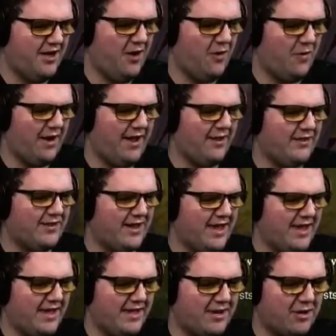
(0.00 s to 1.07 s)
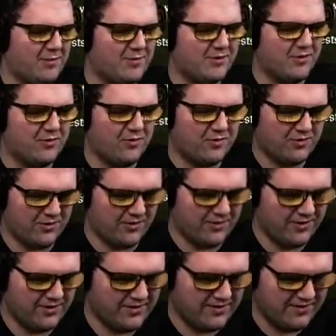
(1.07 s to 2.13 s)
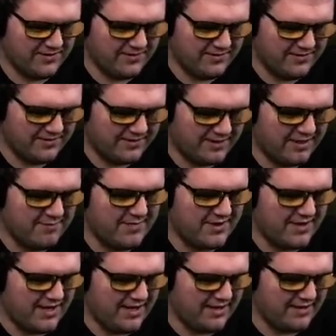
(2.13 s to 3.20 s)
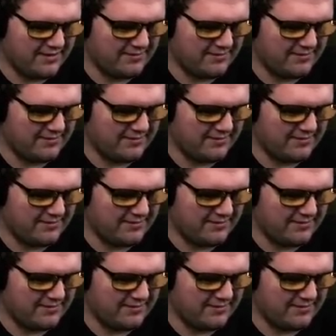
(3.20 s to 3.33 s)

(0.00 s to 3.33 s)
Oh, hell yeah. Herbert the Hoarder. Give me that.